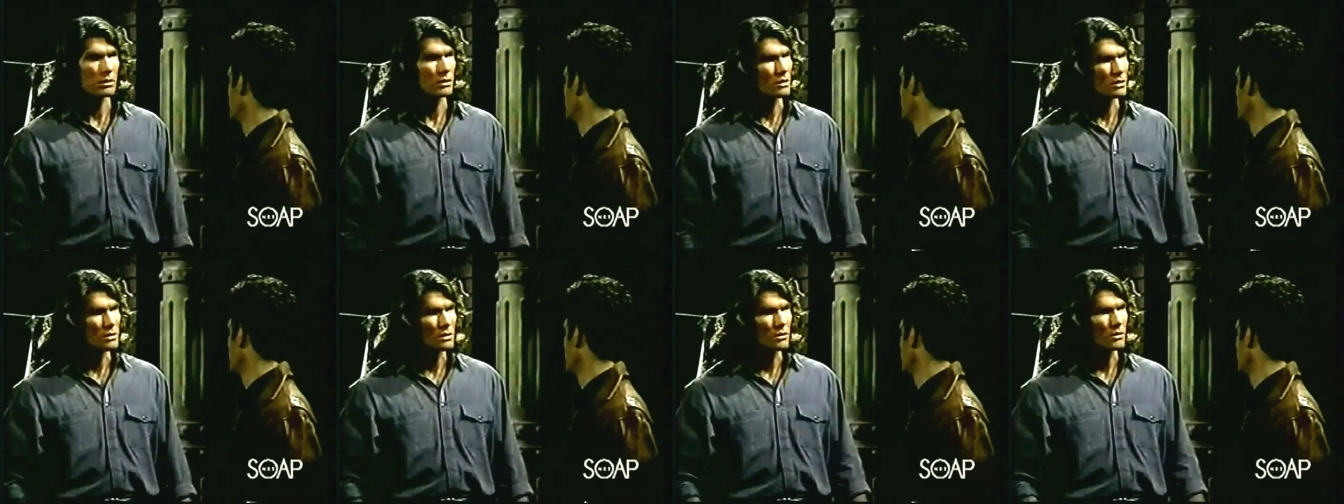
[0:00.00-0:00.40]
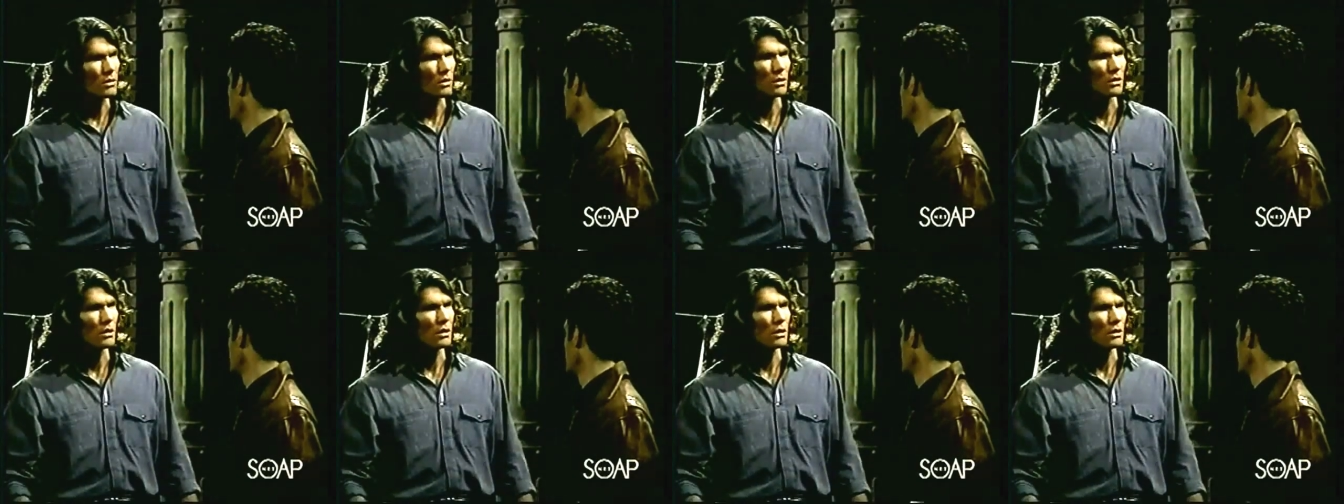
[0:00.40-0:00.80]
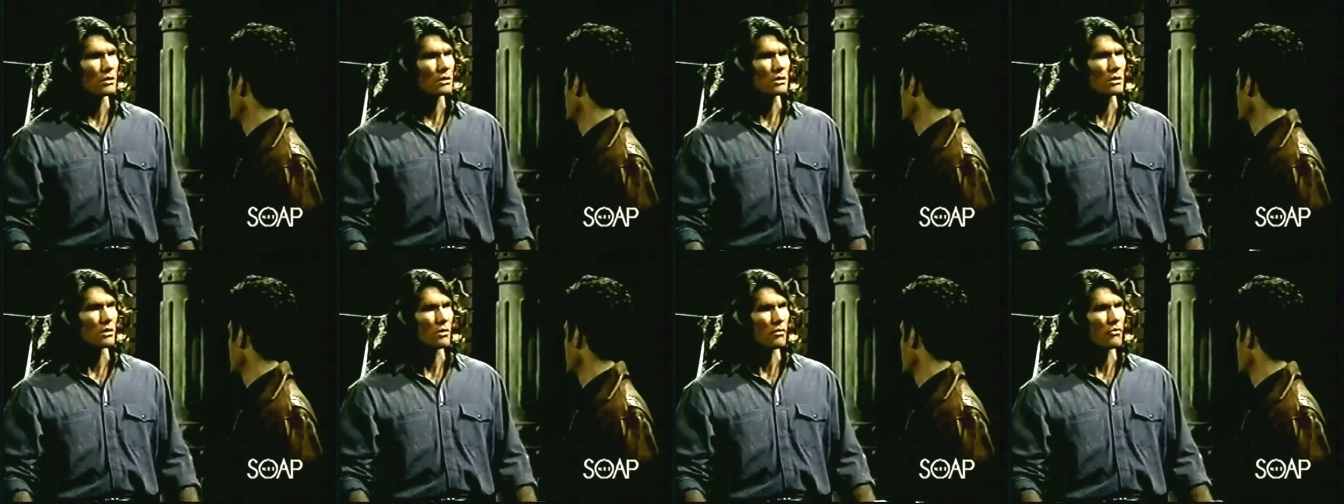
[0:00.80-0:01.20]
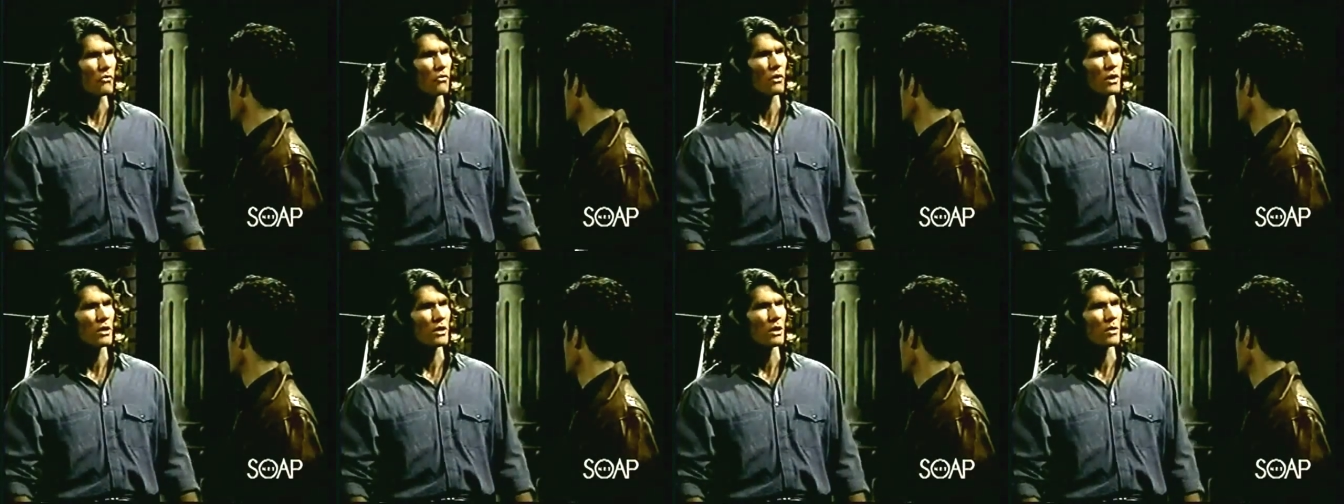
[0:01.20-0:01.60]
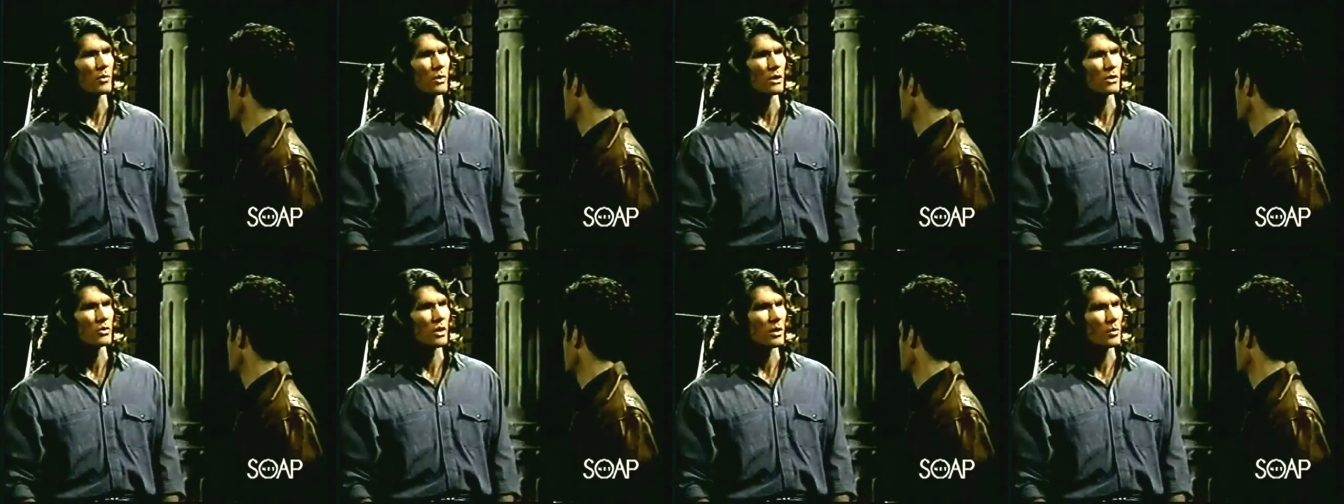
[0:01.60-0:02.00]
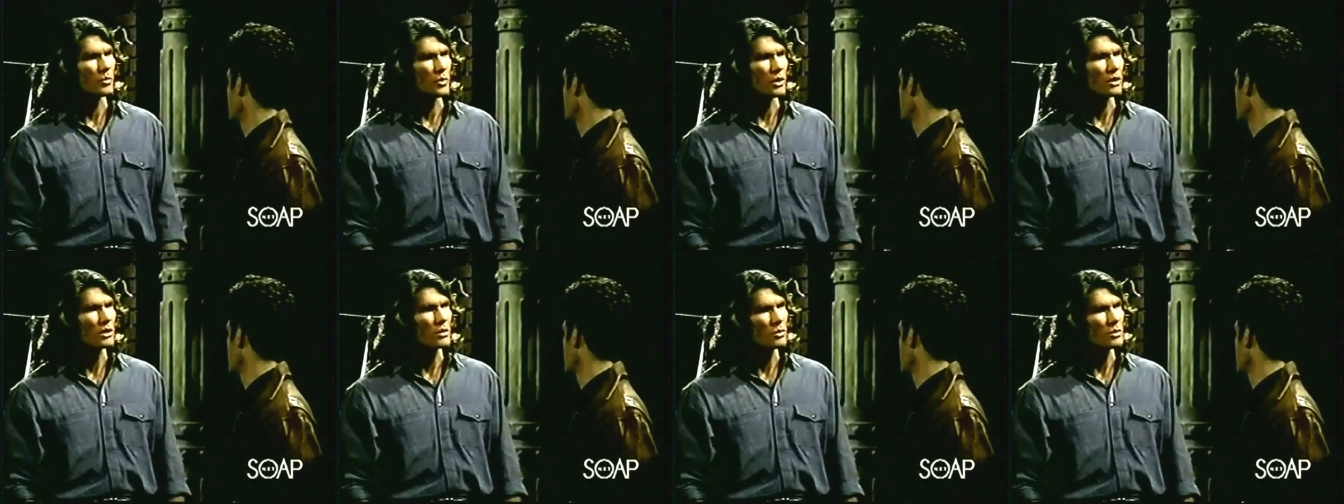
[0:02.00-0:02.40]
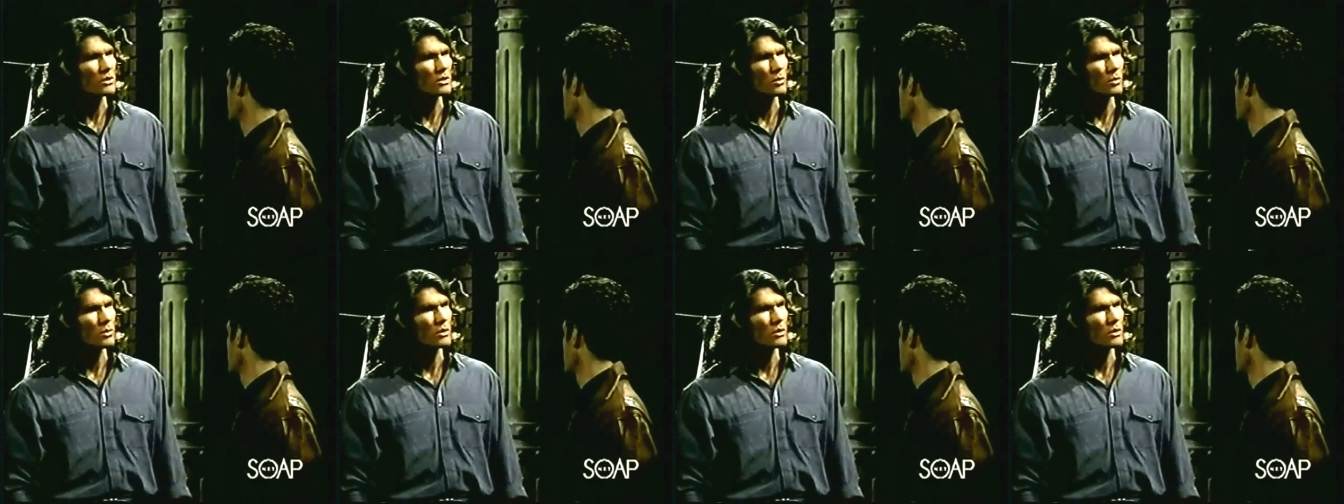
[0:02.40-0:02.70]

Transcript: So you still you still afraid that I'm going to try to pin you with